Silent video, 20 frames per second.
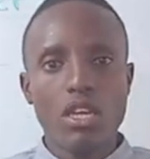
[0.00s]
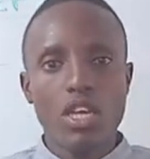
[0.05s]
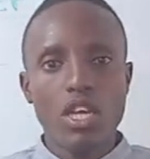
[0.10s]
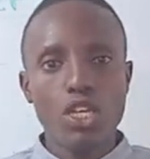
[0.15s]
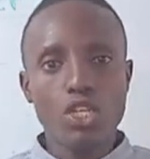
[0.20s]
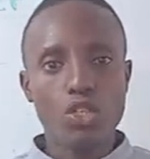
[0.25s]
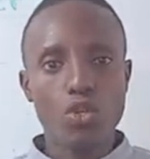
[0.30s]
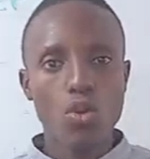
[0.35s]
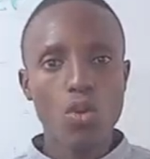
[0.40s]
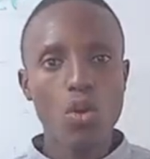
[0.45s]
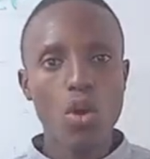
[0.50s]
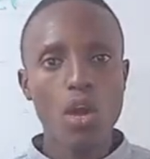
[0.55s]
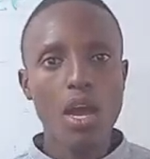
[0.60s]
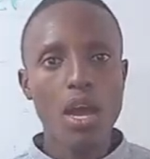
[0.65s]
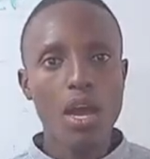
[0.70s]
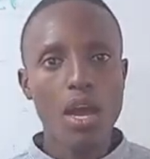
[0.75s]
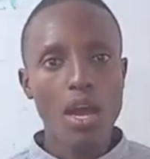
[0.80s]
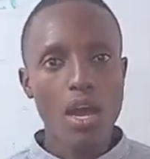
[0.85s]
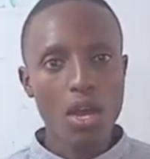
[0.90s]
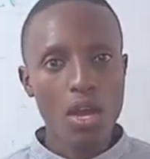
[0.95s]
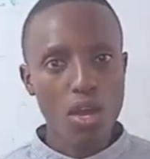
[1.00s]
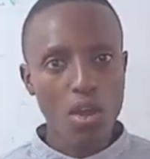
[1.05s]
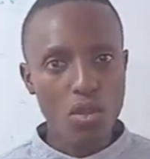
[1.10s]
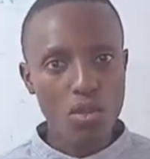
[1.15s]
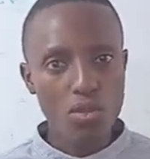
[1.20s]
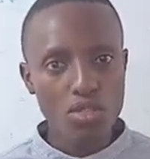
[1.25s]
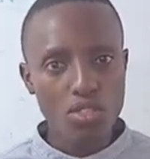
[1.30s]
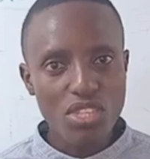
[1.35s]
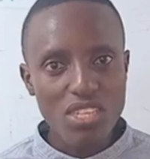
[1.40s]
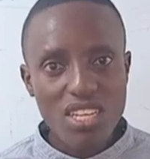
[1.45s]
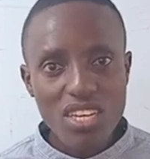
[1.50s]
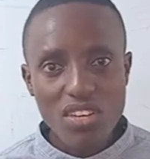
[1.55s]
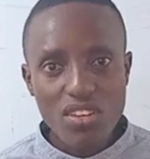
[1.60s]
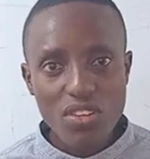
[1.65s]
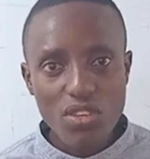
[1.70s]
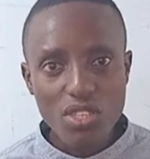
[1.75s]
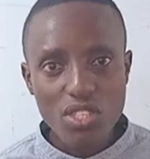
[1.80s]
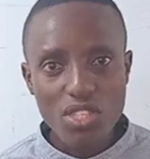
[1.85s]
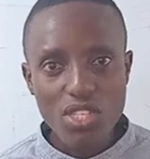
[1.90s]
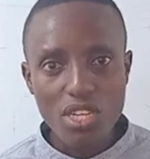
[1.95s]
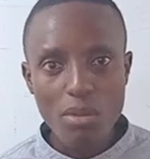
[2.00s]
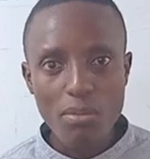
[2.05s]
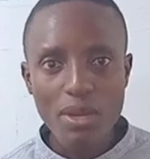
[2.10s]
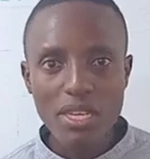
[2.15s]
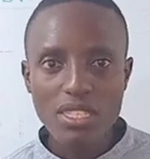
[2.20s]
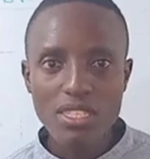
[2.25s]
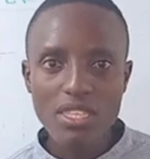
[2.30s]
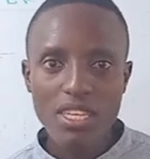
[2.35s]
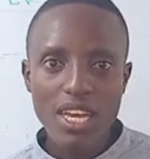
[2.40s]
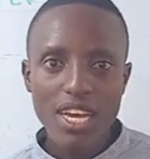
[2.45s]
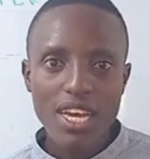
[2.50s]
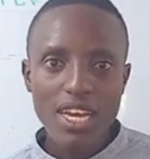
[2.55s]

So considering your syllabus